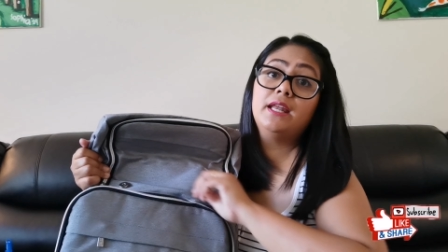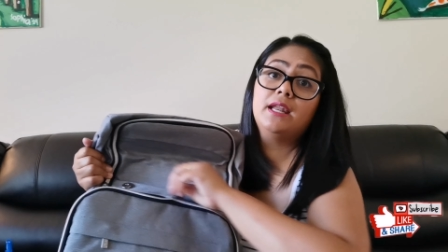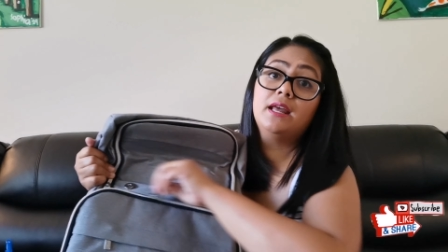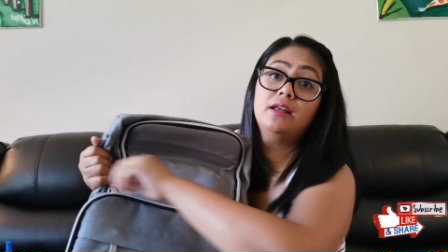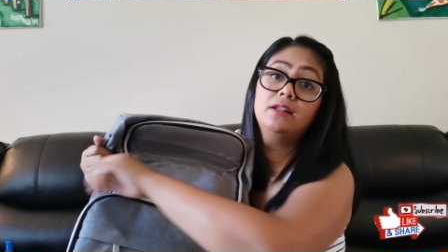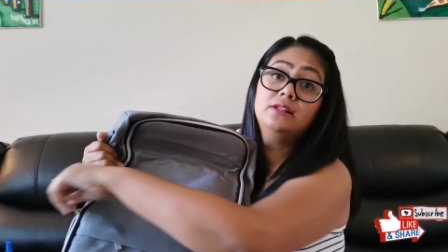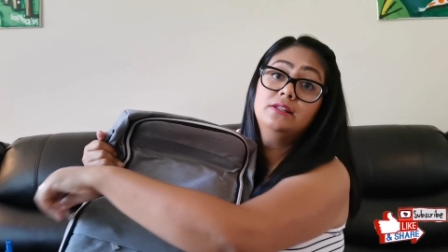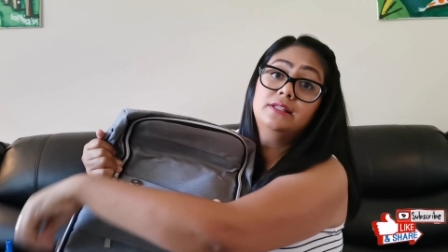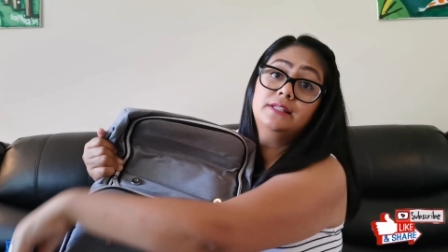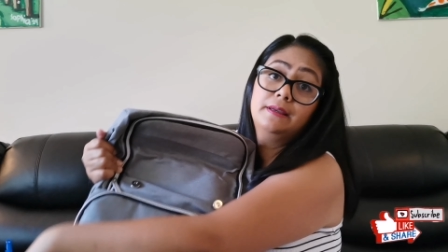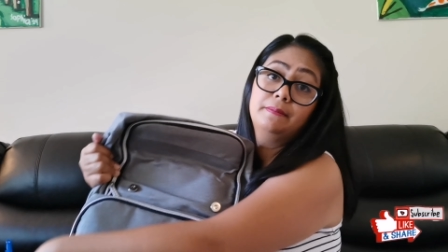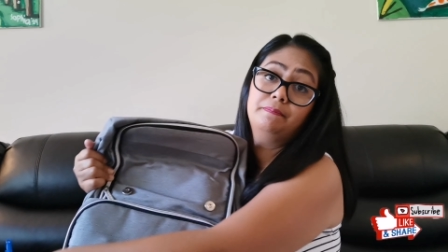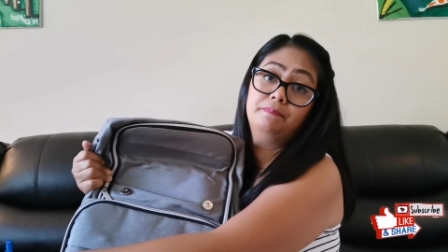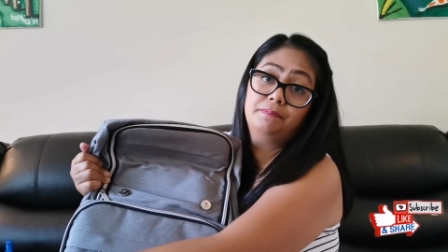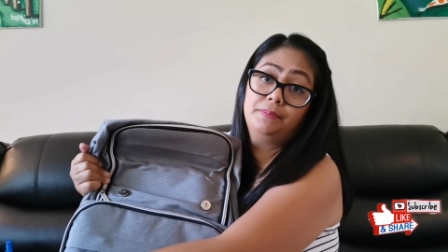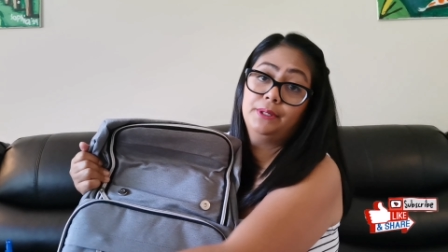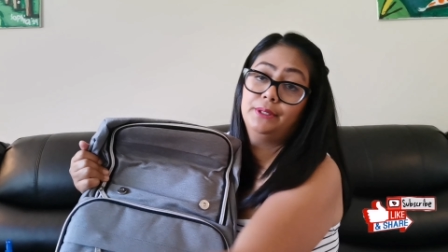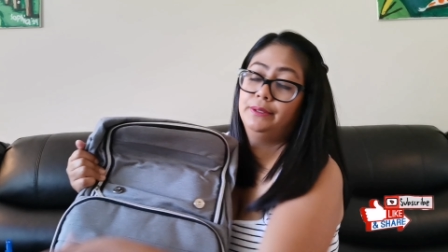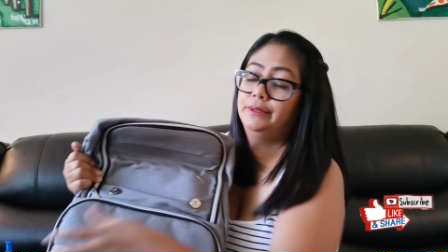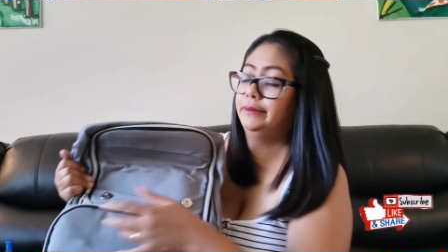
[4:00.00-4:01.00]
and unzip,
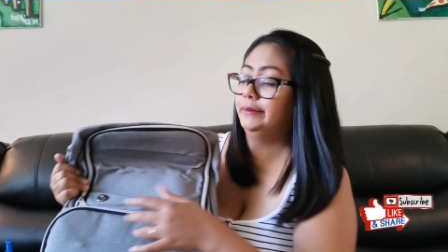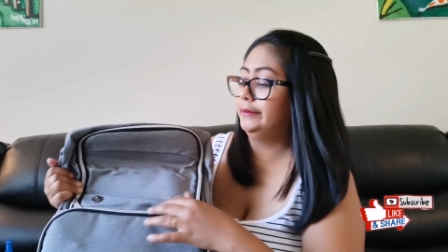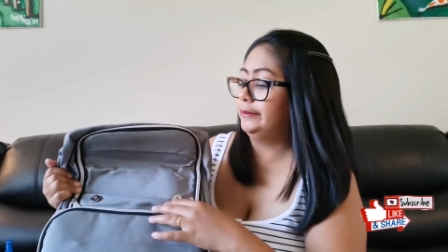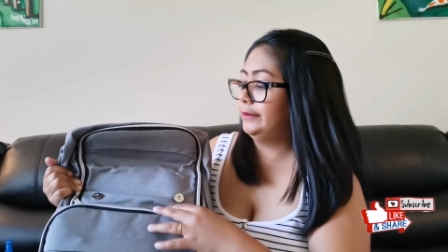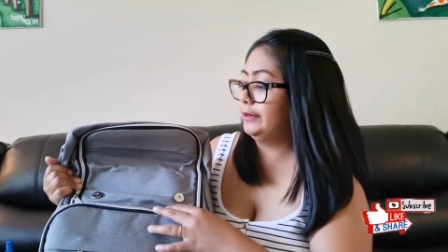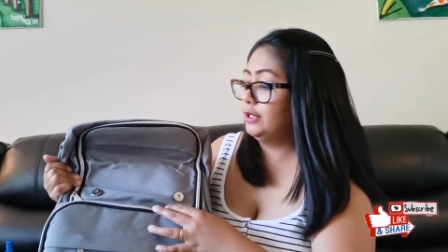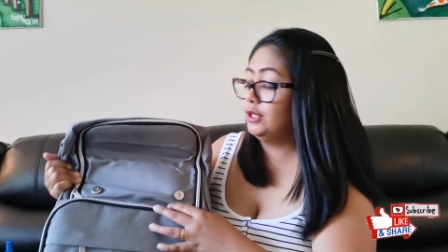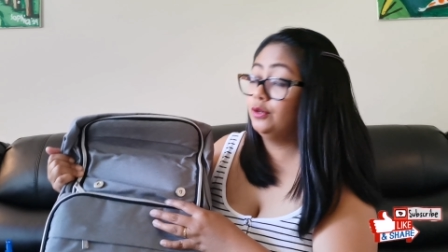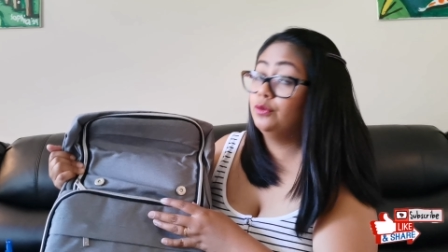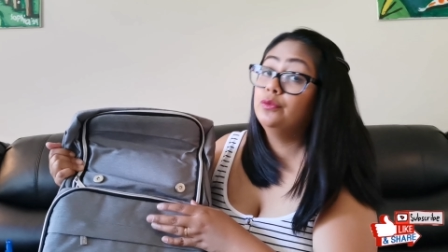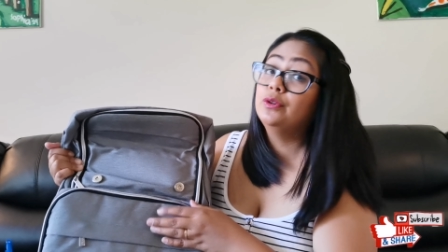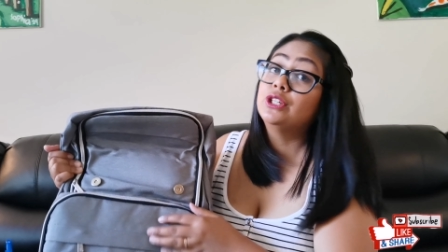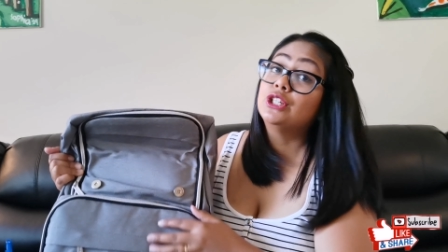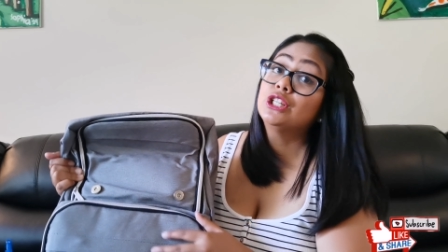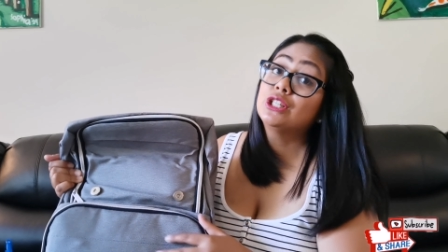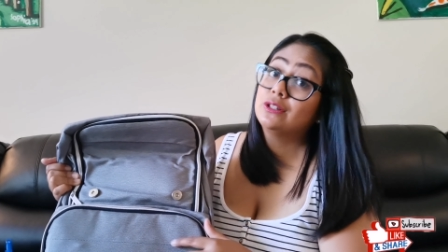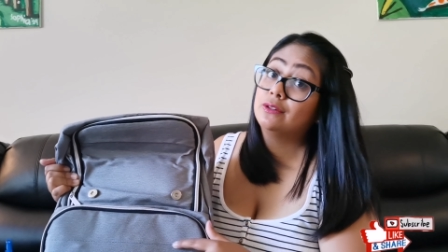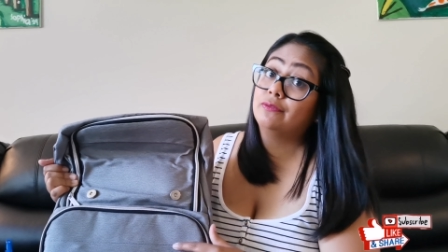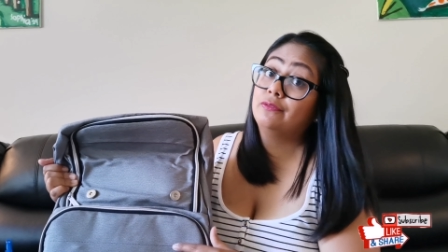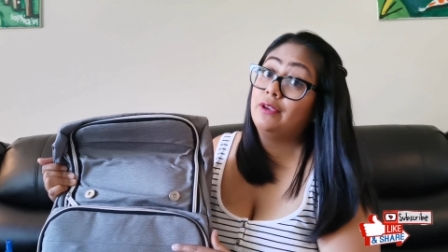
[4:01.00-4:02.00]

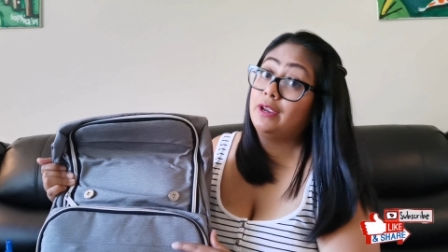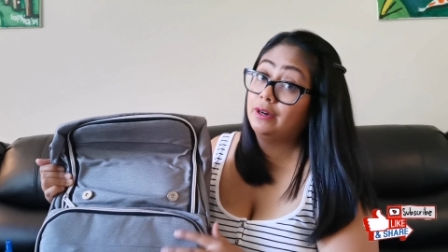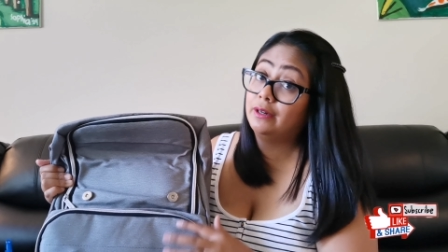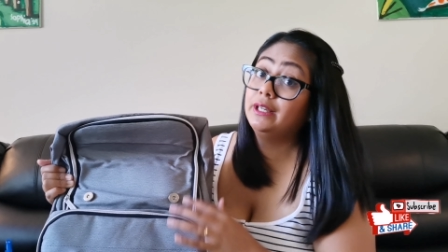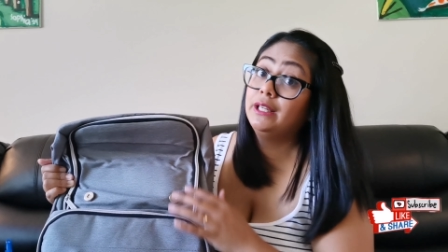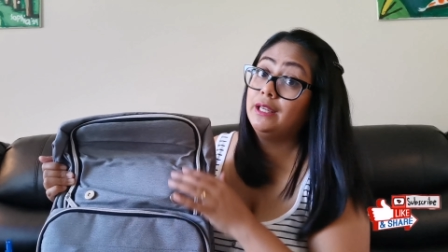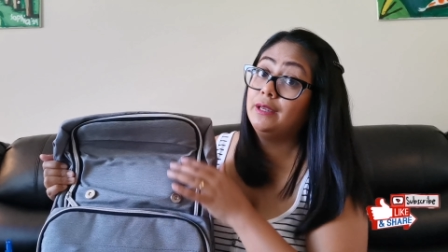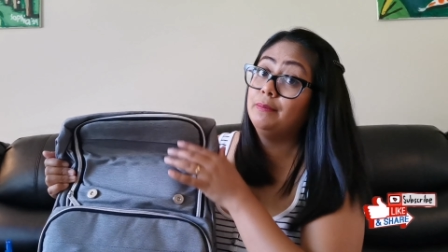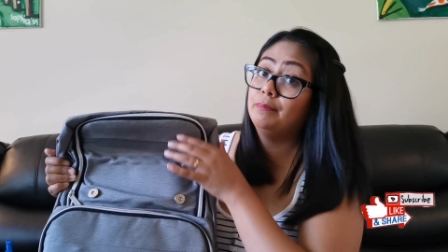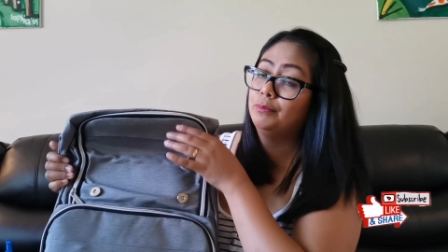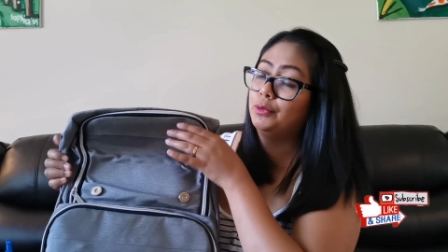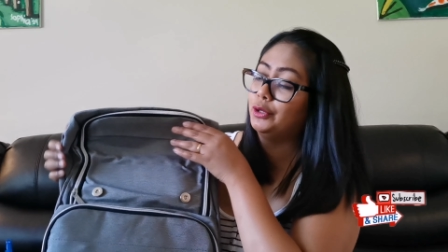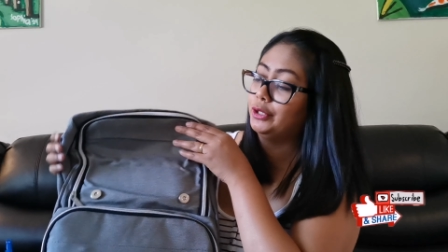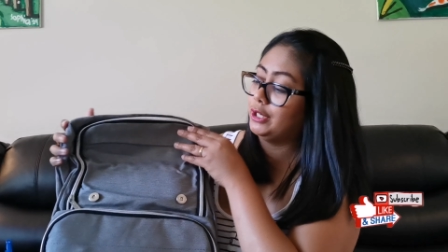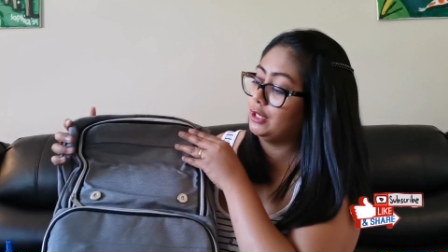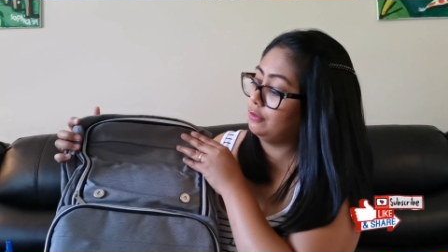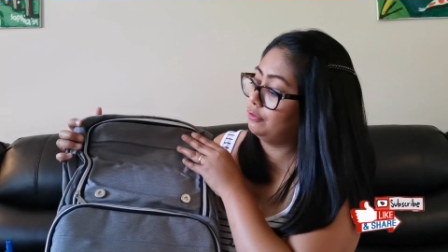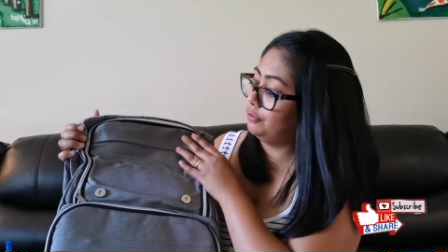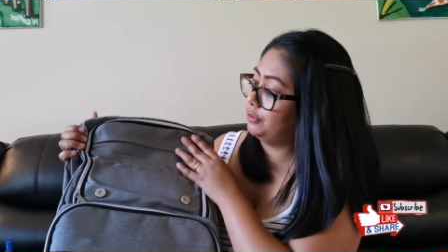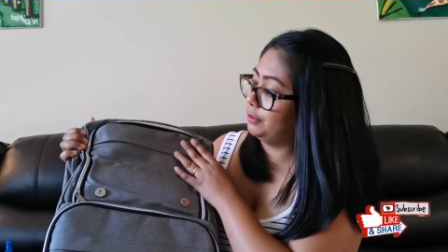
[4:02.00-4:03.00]
which is very
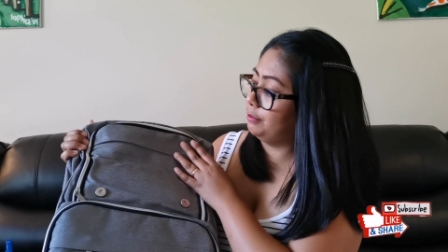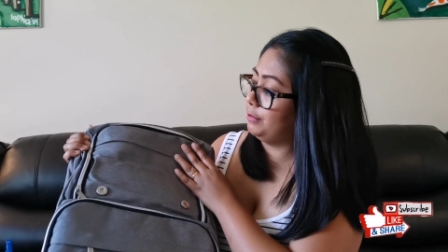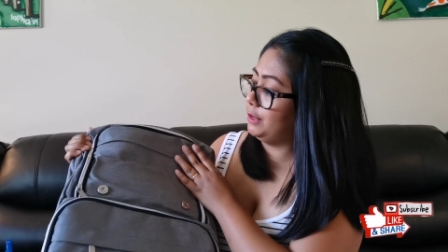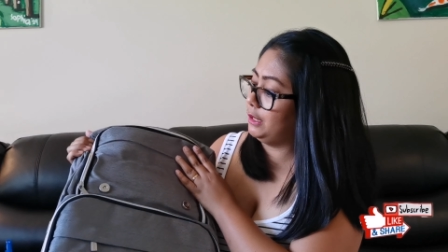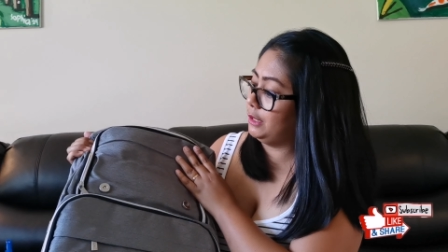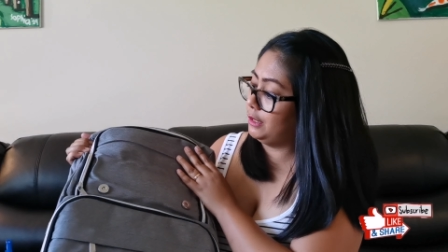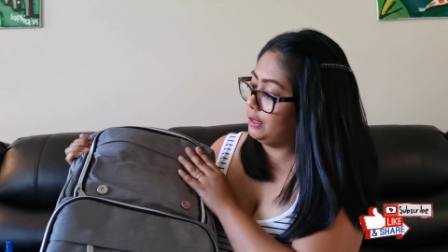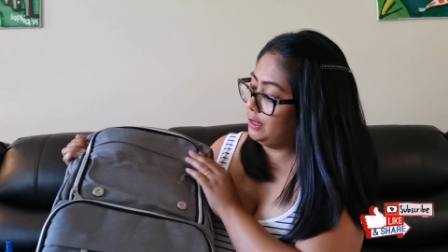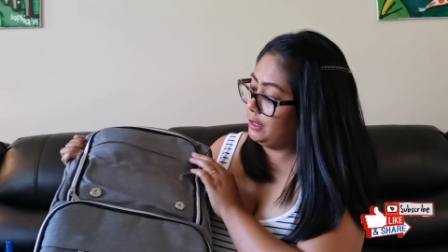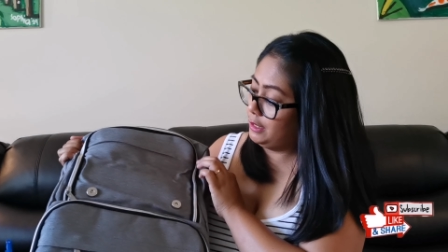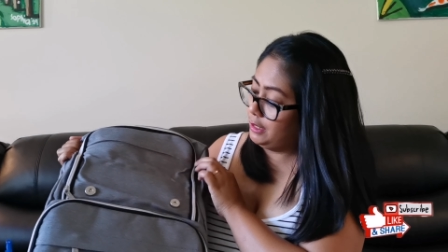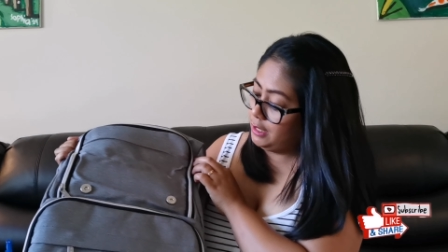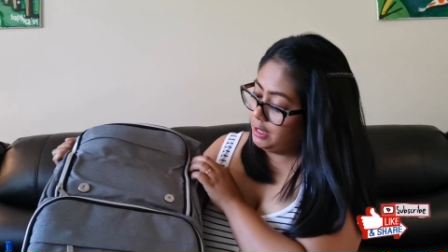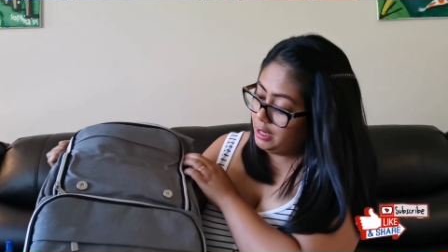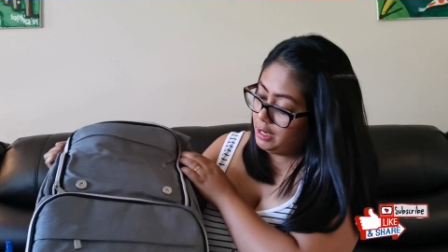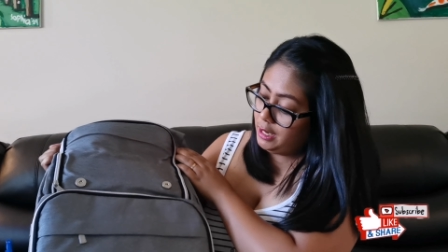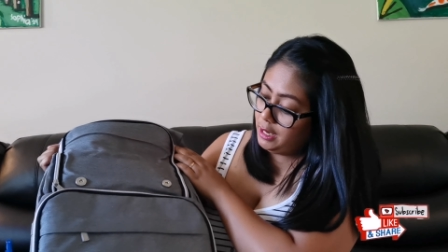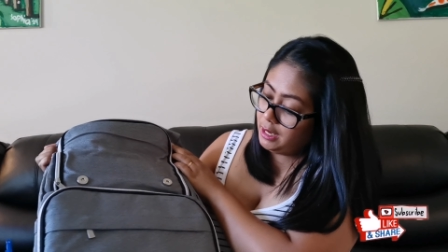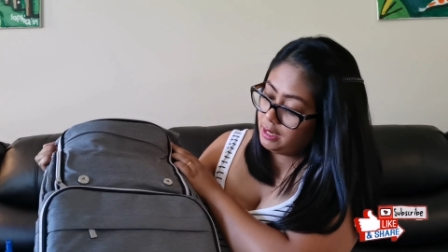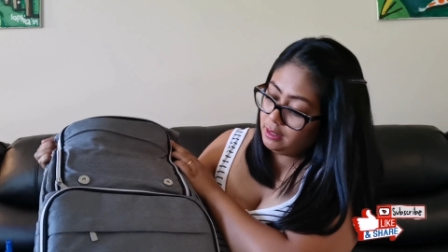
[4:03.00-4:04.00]
important for me.
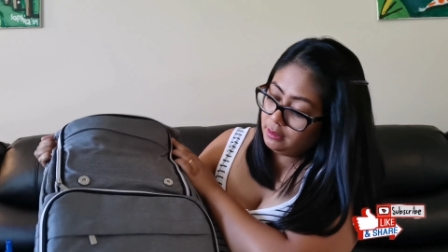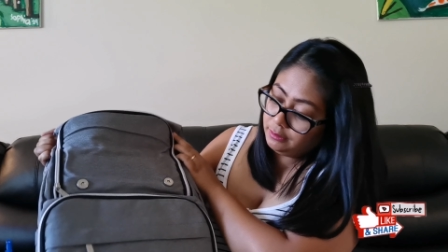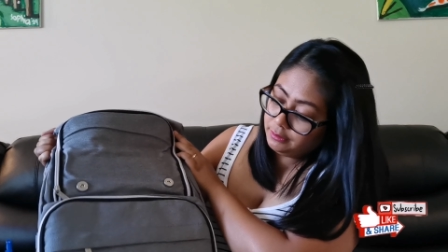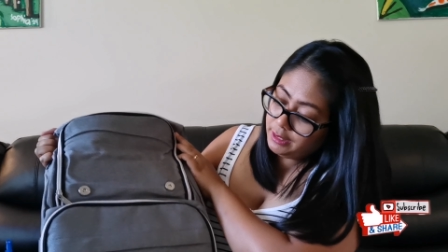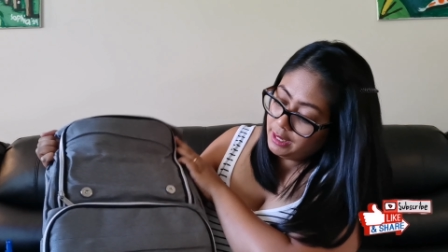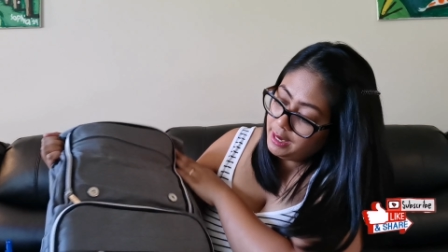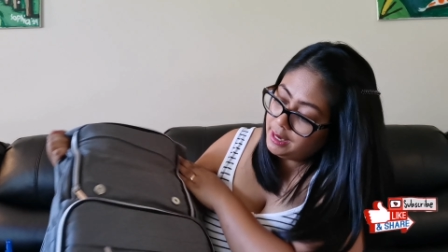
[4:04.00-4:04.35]
And